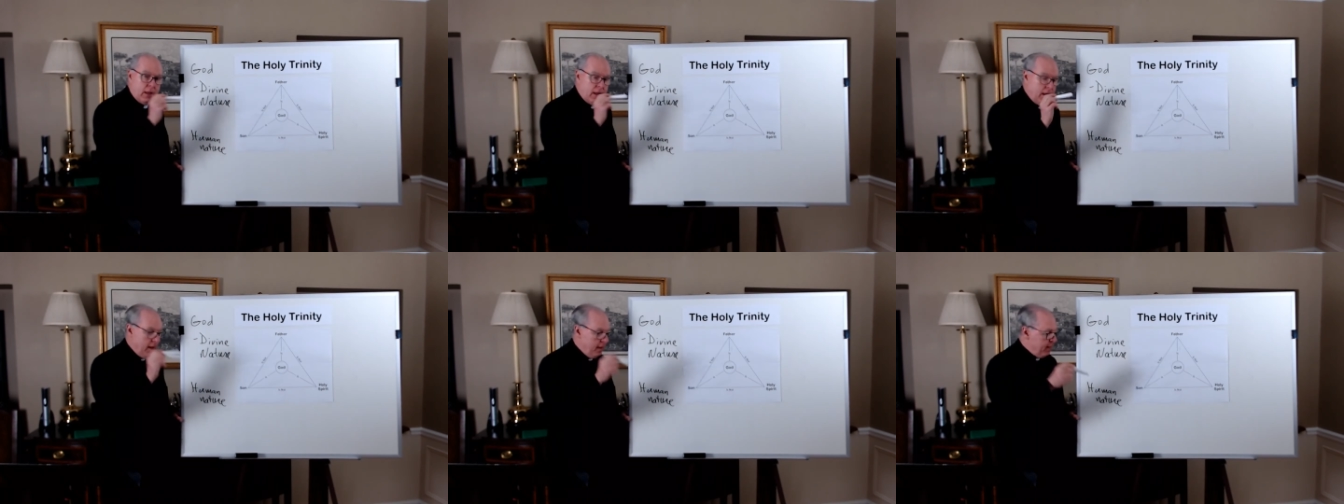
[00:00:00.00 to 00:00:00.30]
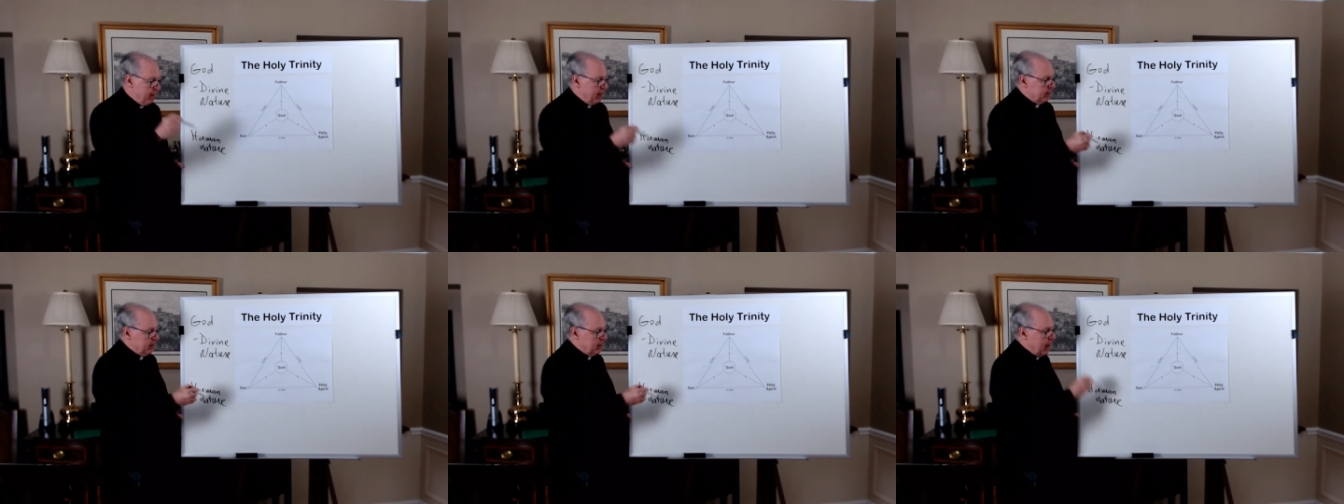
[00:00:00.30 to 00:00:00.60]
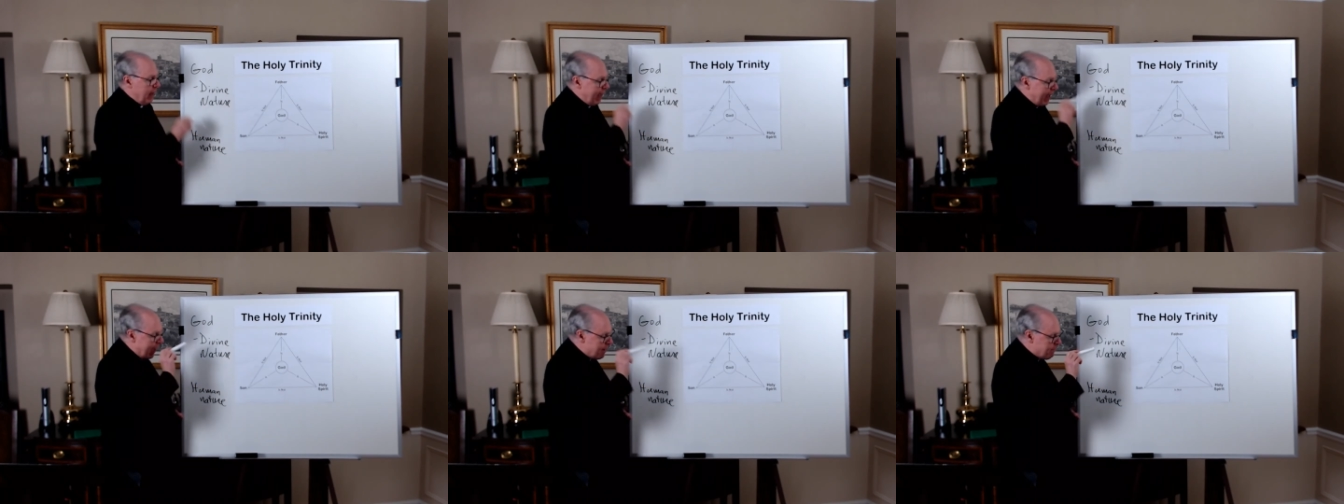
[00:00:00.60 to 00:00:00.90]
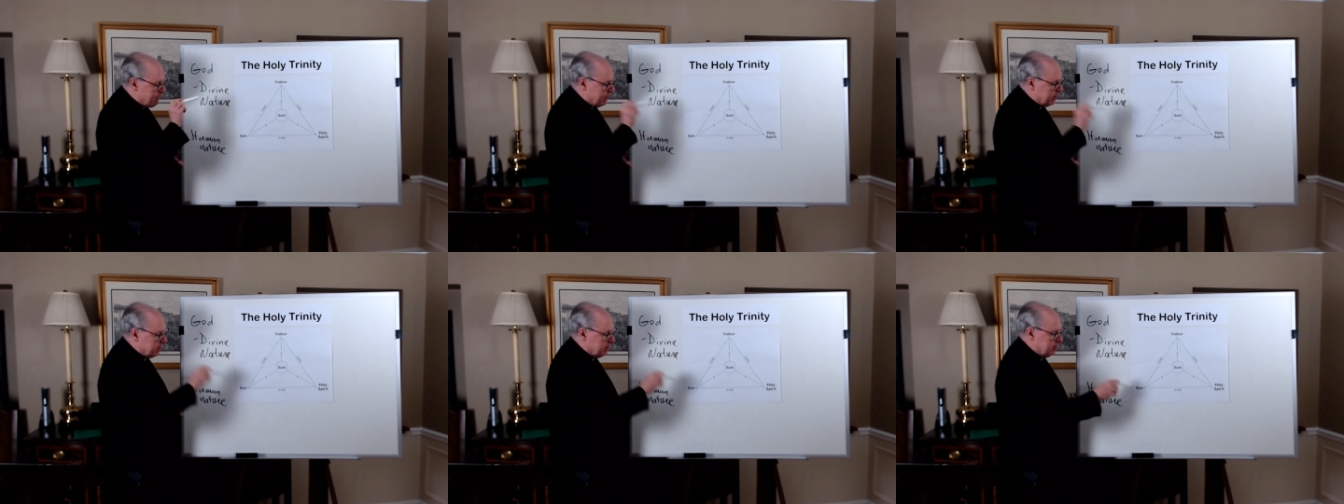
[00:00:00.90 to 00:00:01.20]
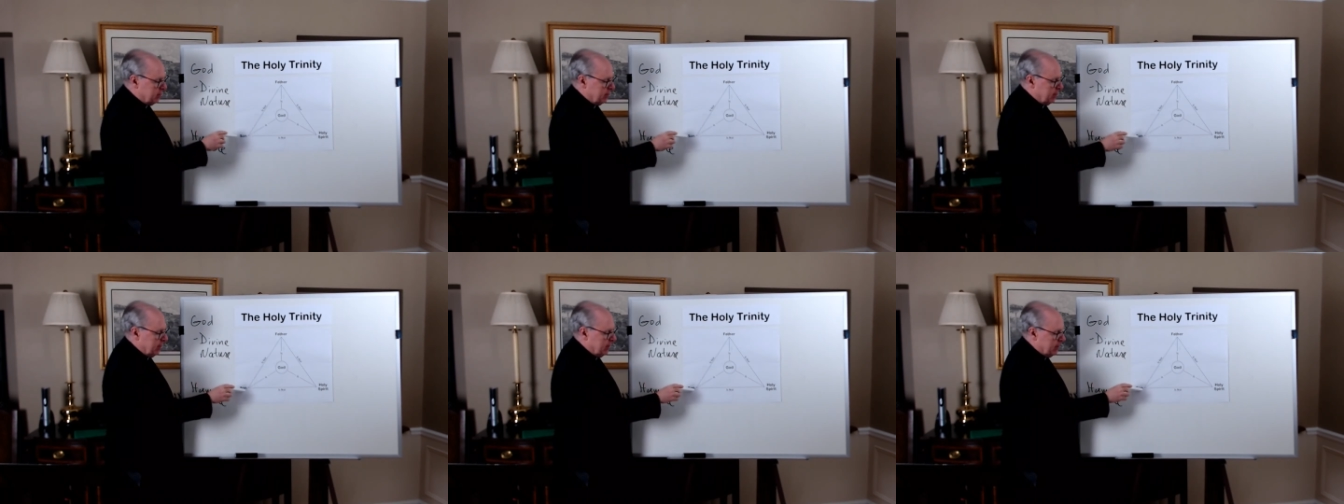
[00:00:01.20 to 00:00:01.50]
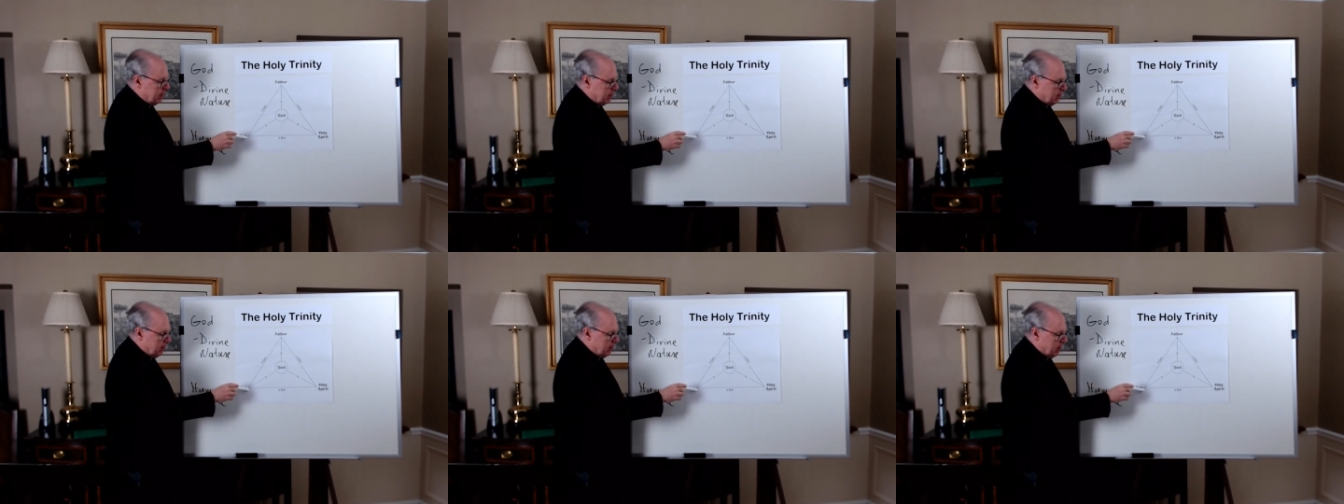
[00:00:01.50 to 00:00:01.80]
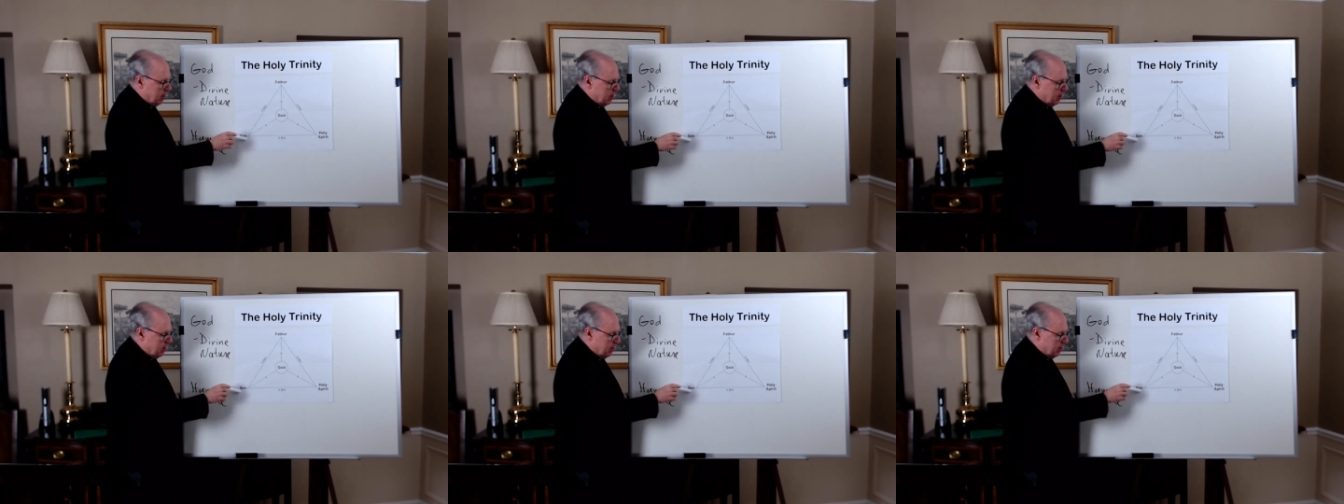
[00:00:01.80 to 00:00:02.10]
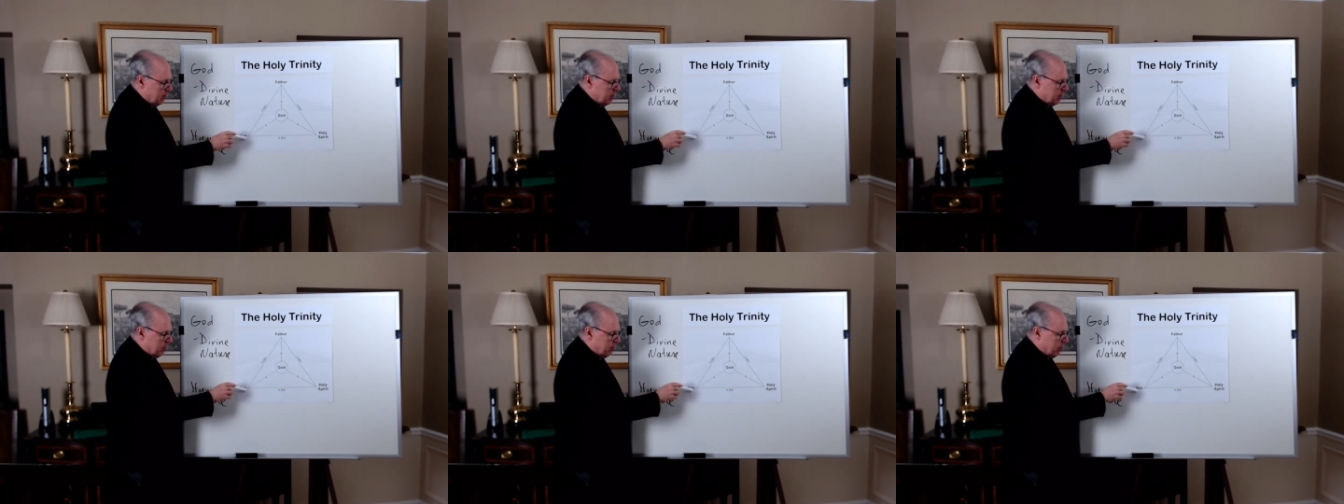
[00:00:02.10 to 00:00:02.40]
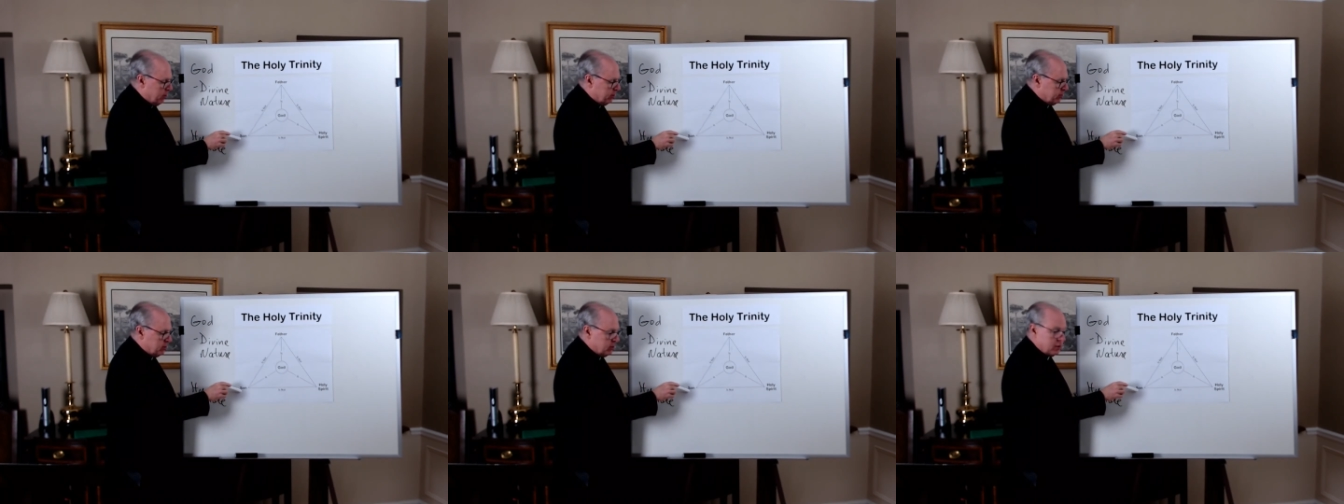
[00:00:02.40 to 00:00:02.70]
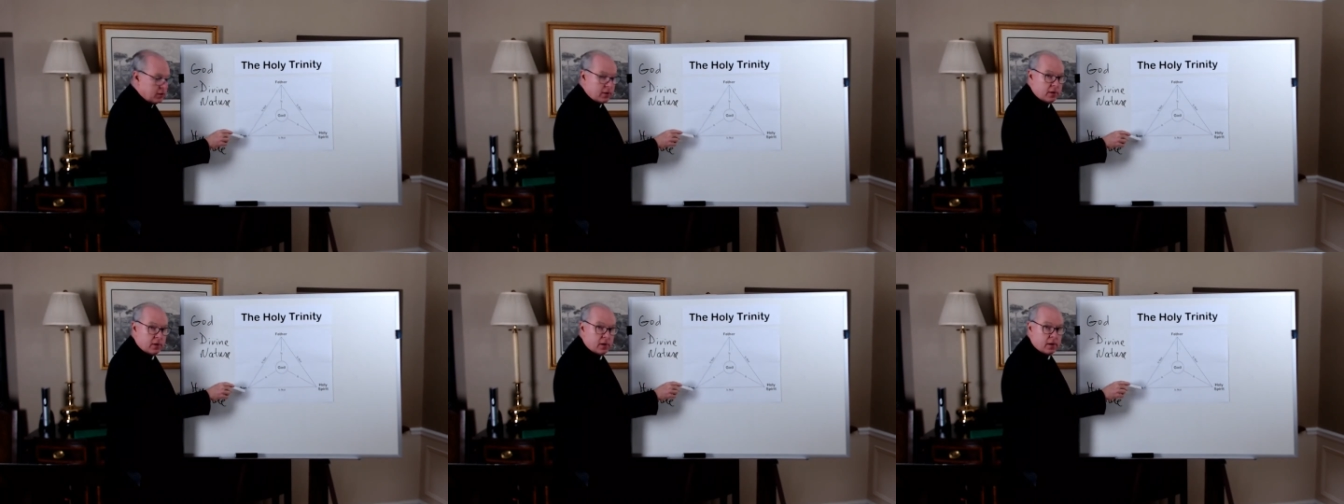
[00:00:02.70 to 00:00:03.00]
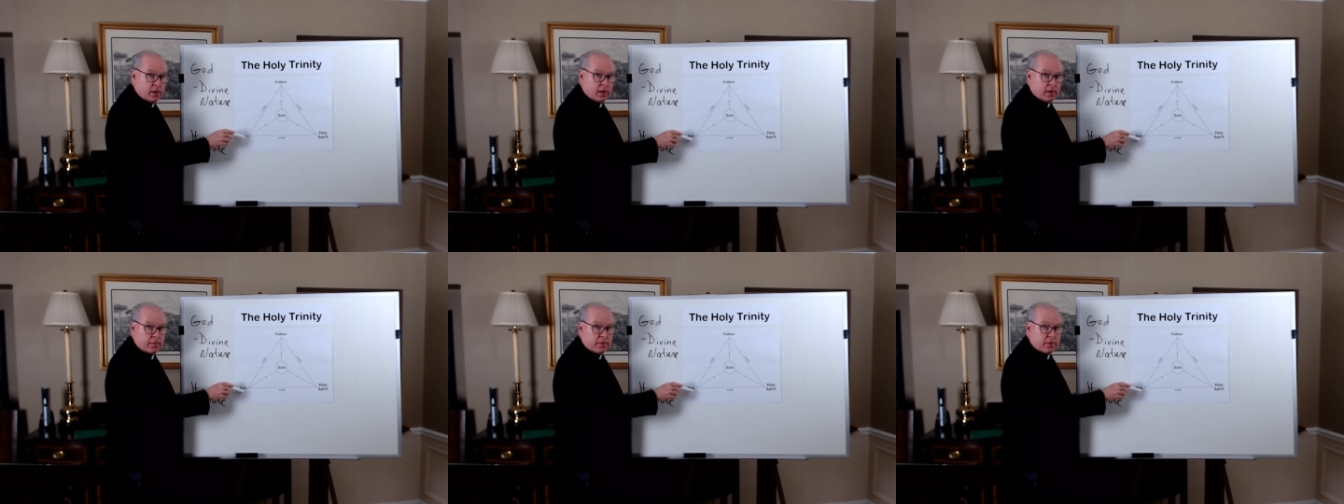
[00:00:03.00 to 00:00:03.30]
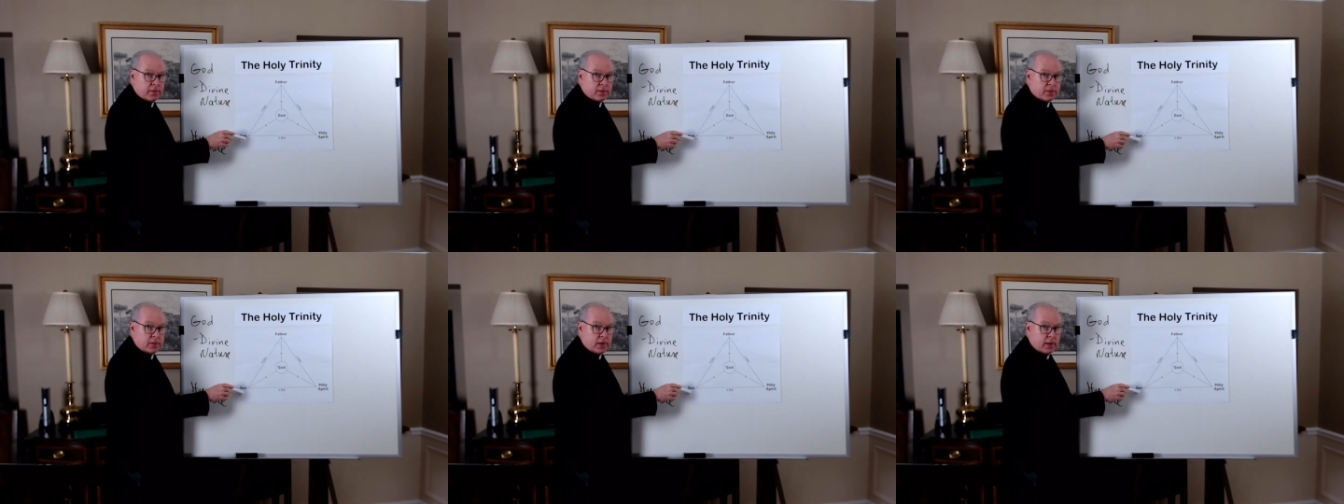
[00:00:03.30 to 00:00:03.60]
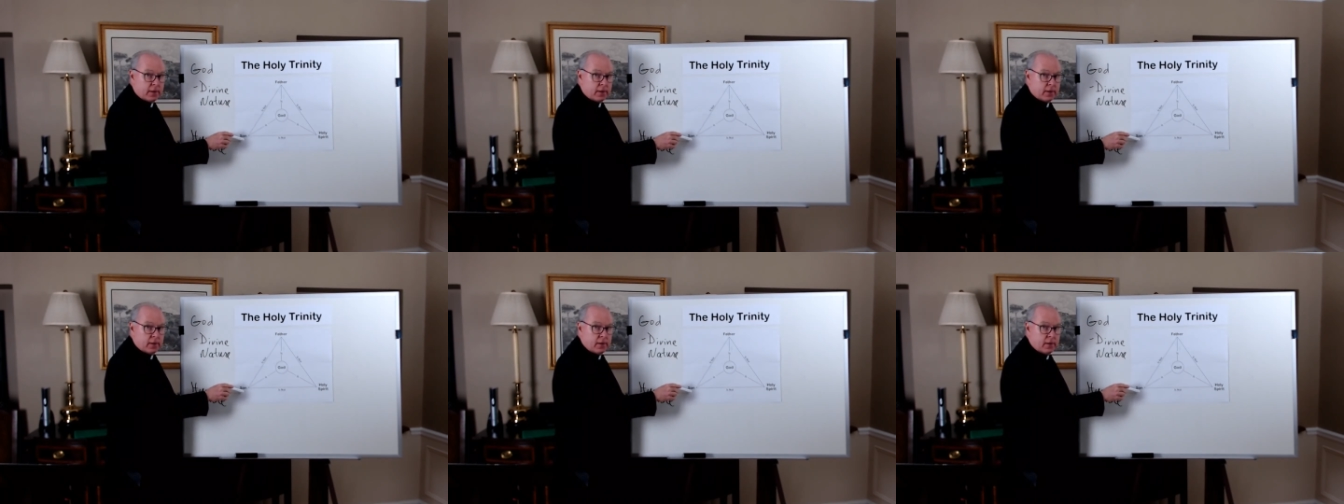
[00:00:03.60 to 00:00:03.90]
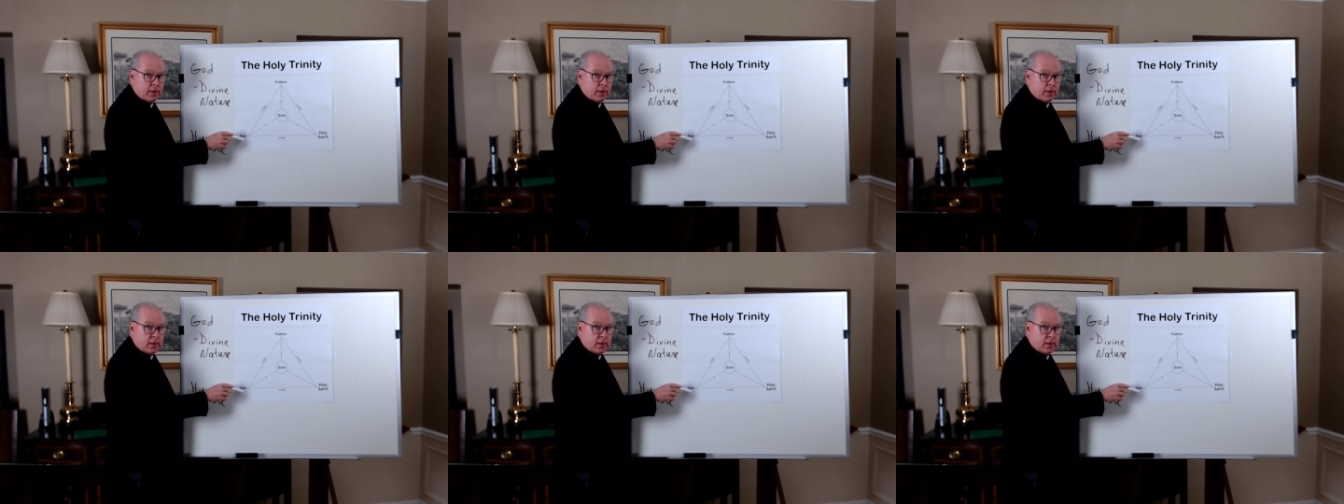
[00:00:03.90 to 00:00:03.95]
And that happens in the person of the Son.